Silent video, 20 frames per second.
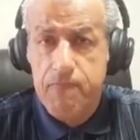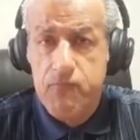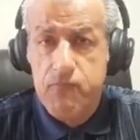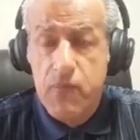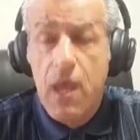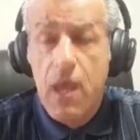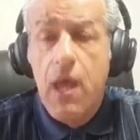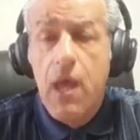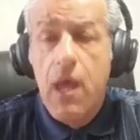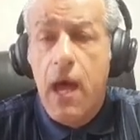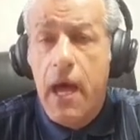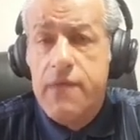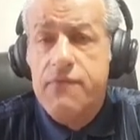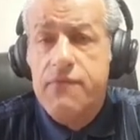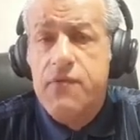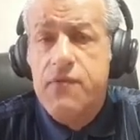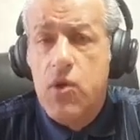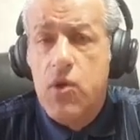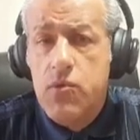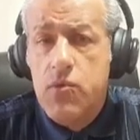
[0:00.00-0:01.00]
And we don't
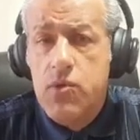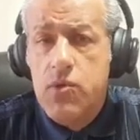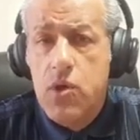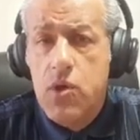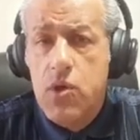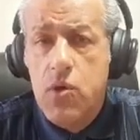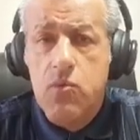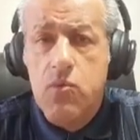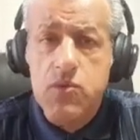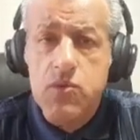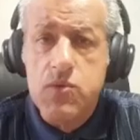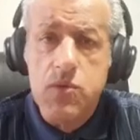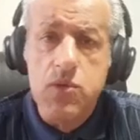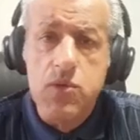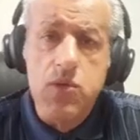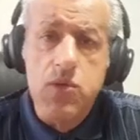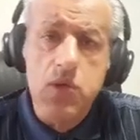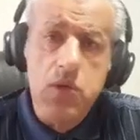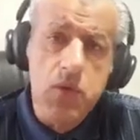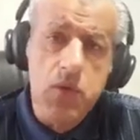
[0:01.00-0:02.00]
know which one to
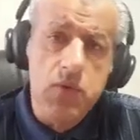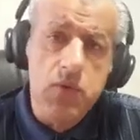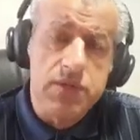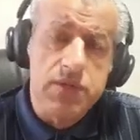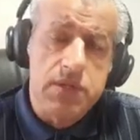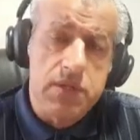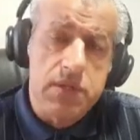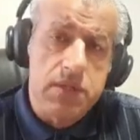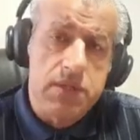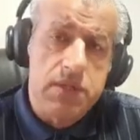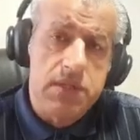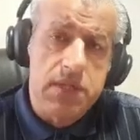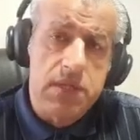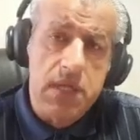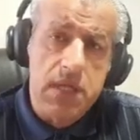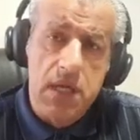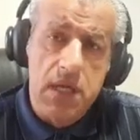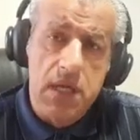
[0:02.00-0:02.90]
use still.